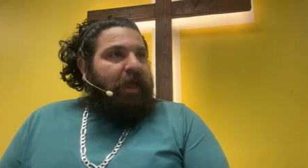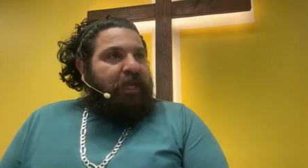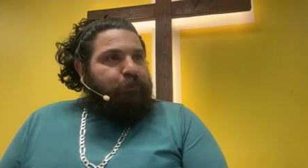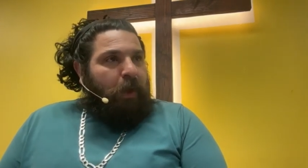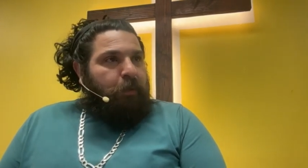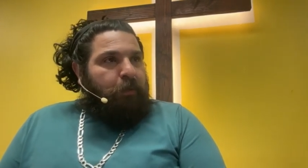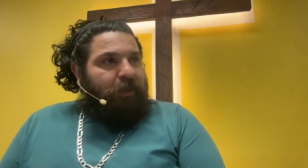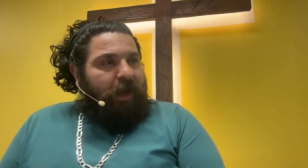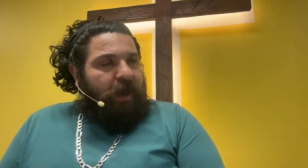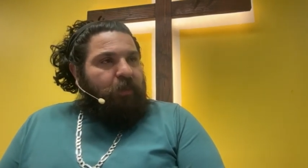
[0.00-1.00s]
That is why we
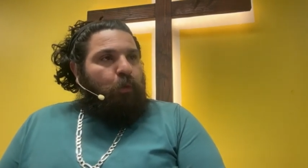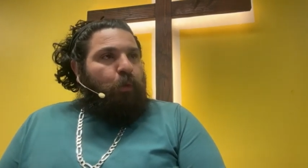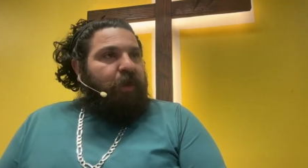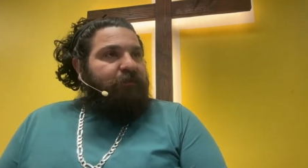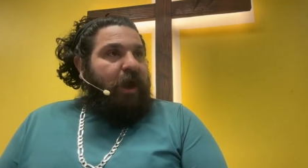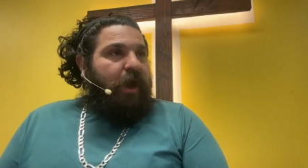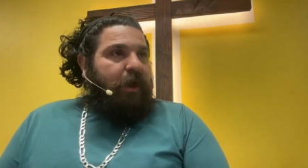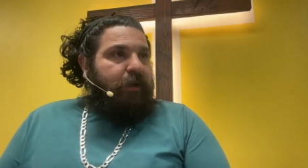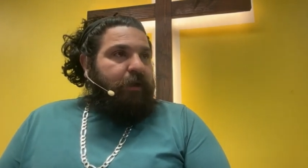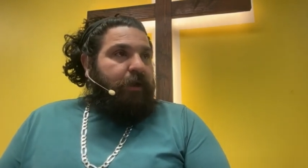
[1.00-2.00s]
rely on the Word of
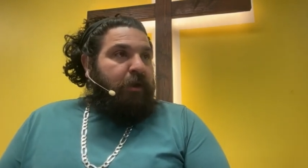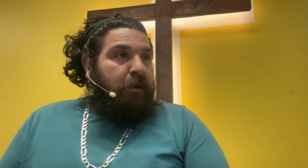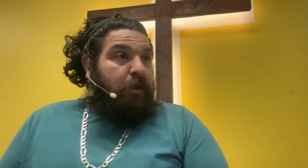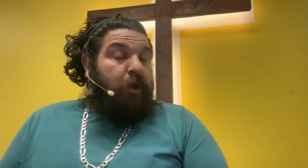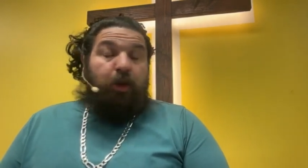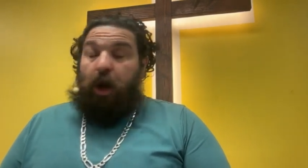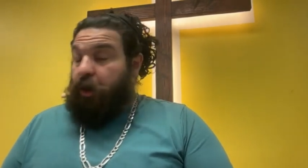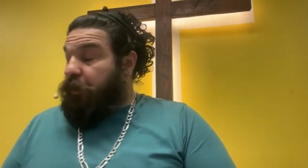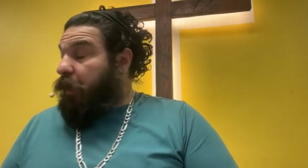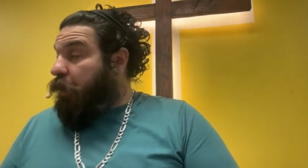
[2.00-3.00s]
God, not
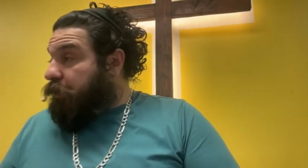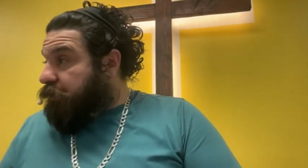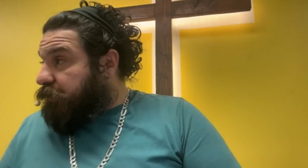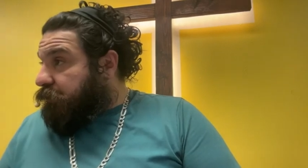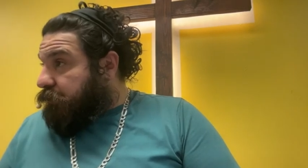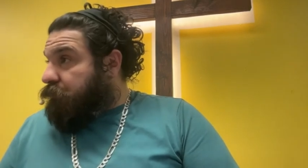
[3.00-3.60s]
on the heart.